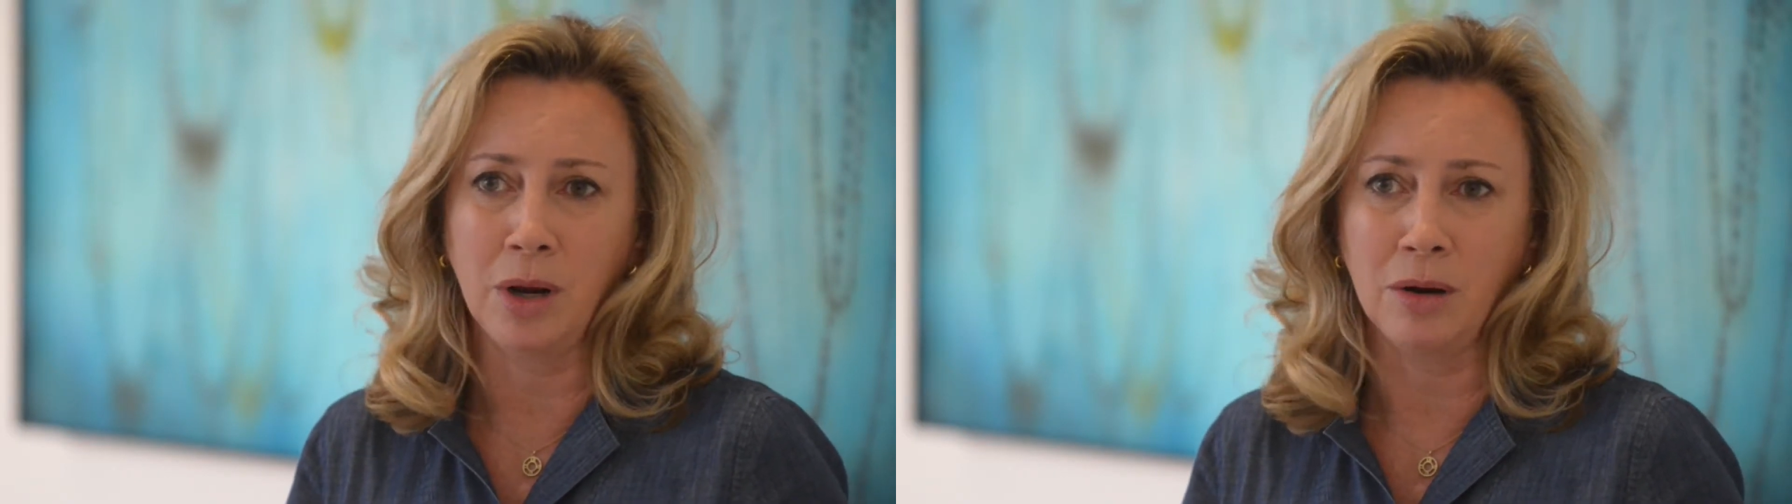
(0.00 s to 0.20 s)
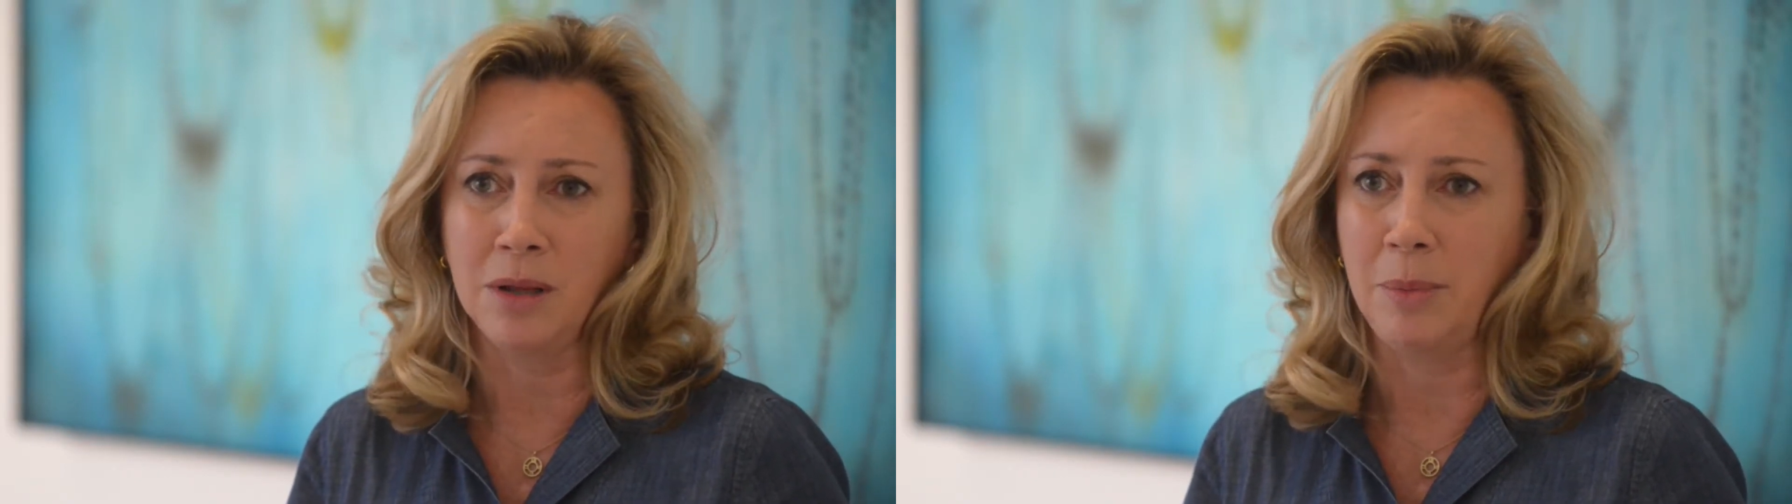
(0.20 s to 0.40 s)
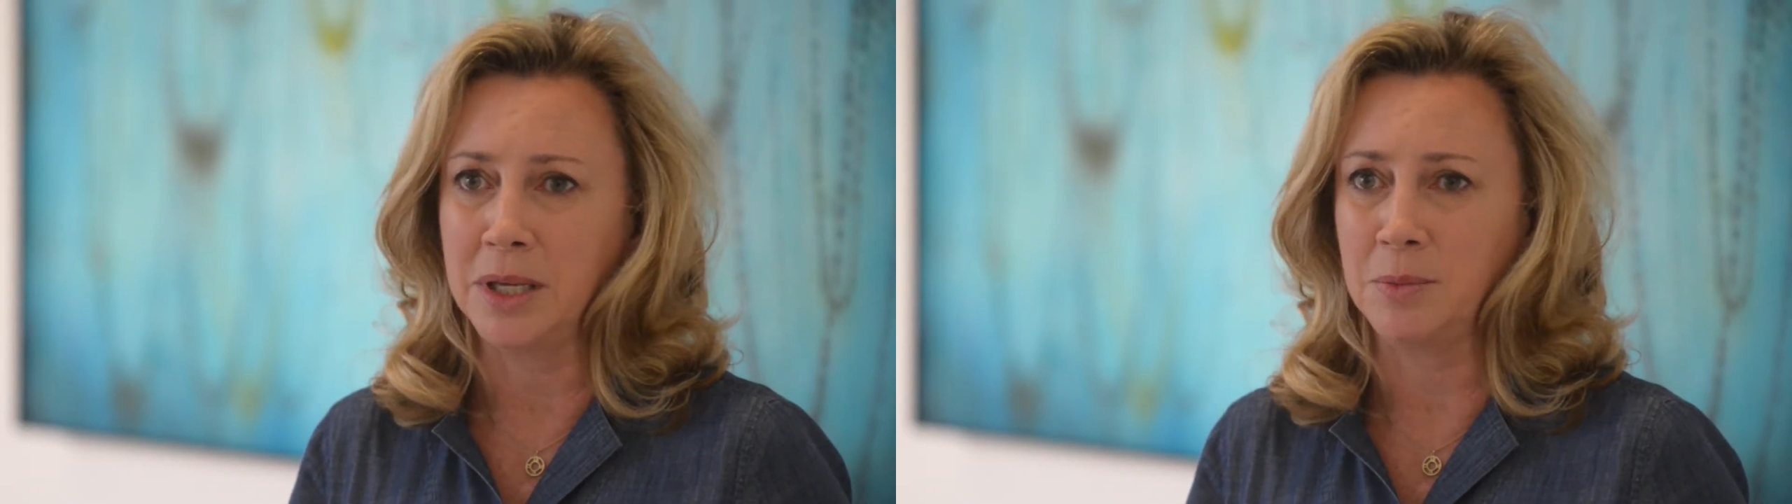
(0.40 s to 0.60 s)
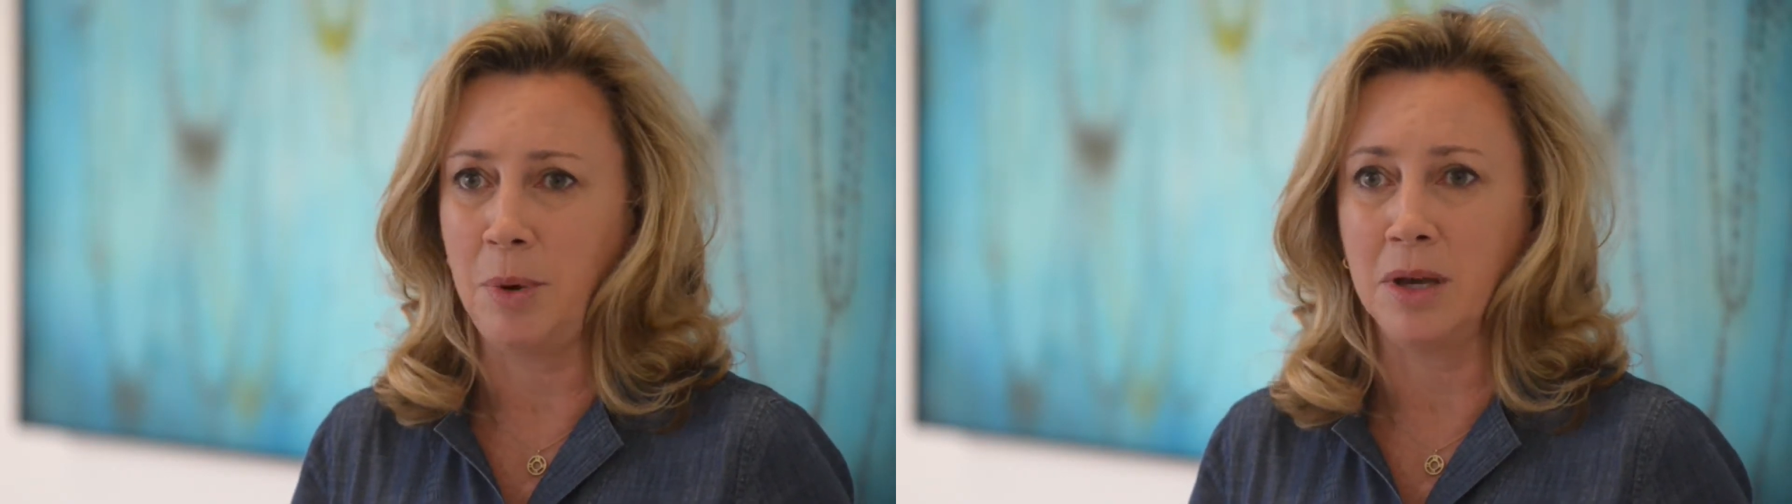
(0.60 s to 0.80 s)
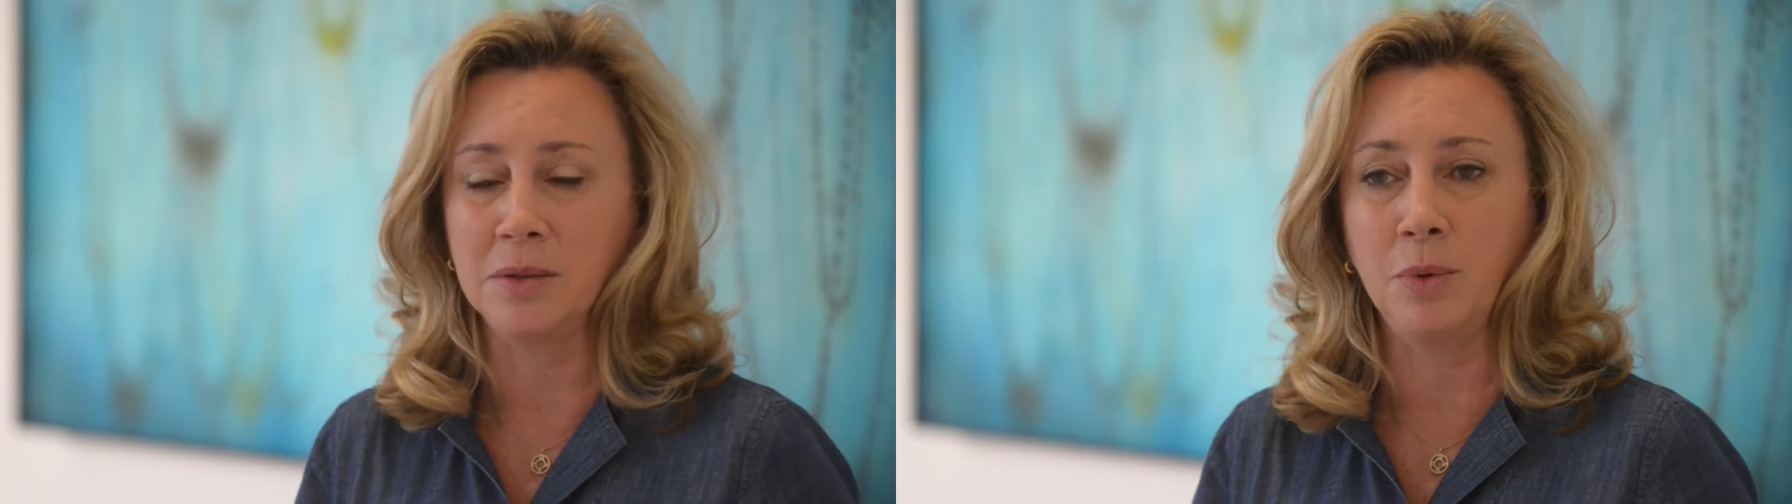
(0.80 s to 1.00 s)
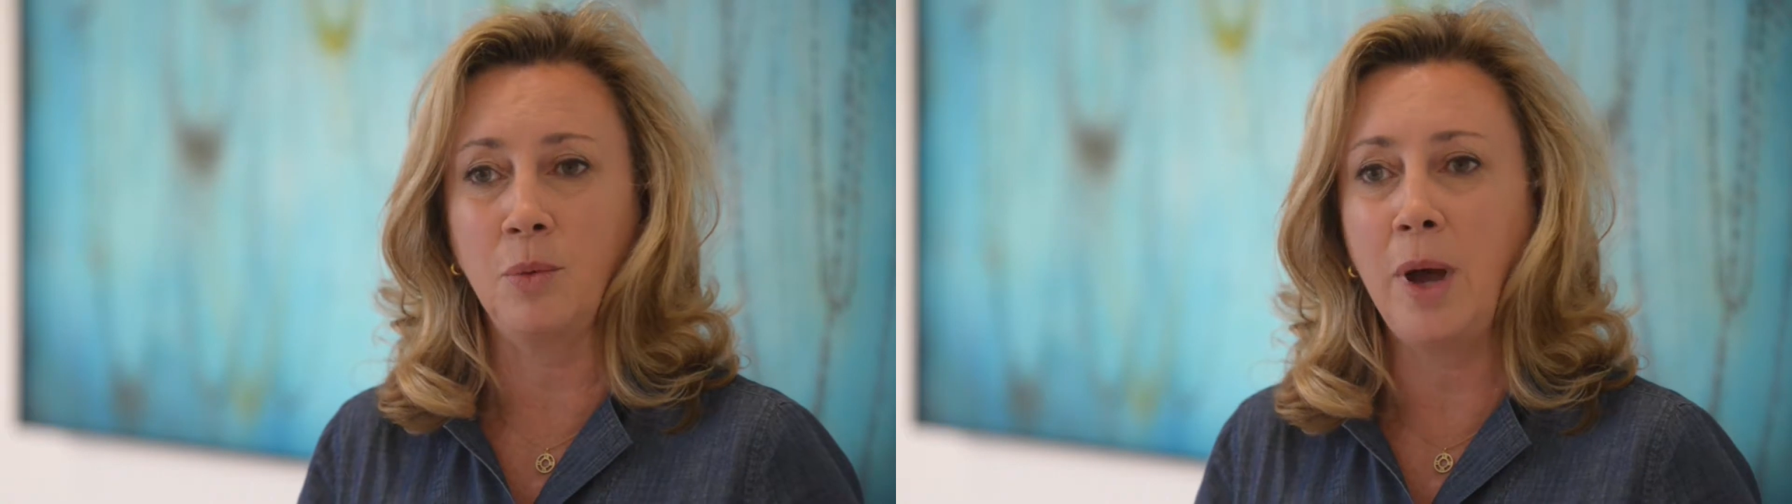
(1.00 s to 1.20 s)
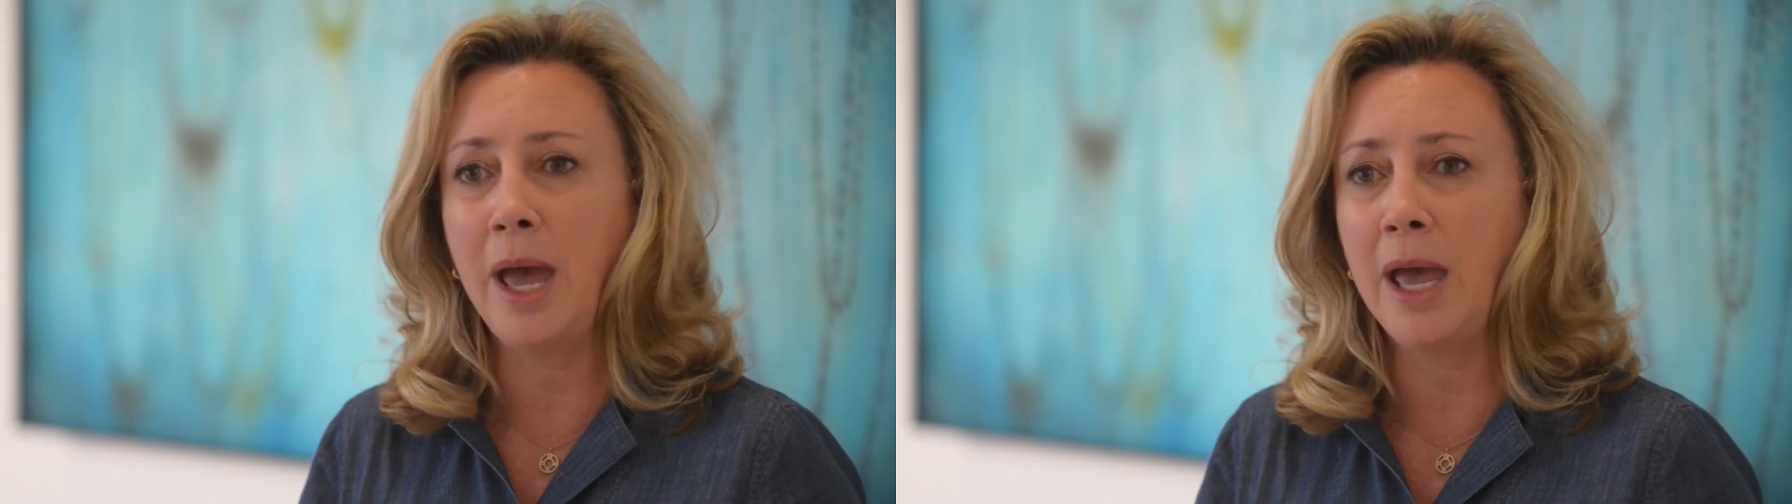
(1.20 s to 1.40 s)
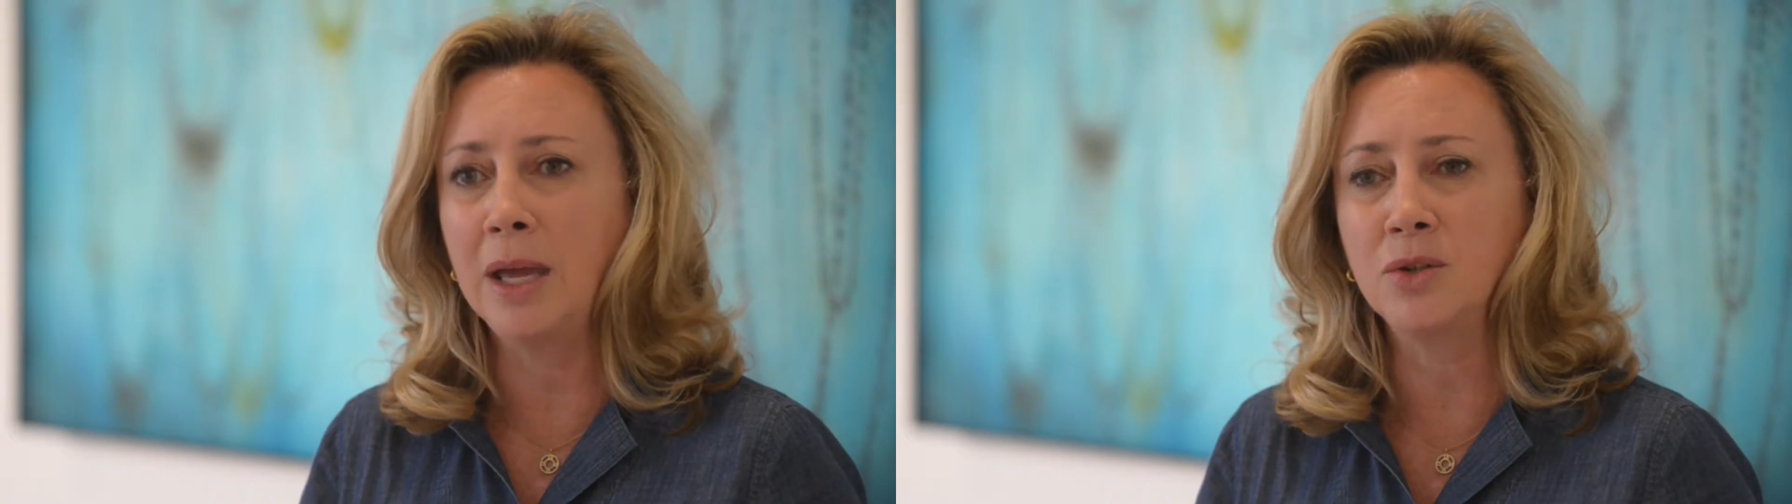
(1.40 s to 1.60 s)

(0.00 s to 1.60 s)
her in the best possible way,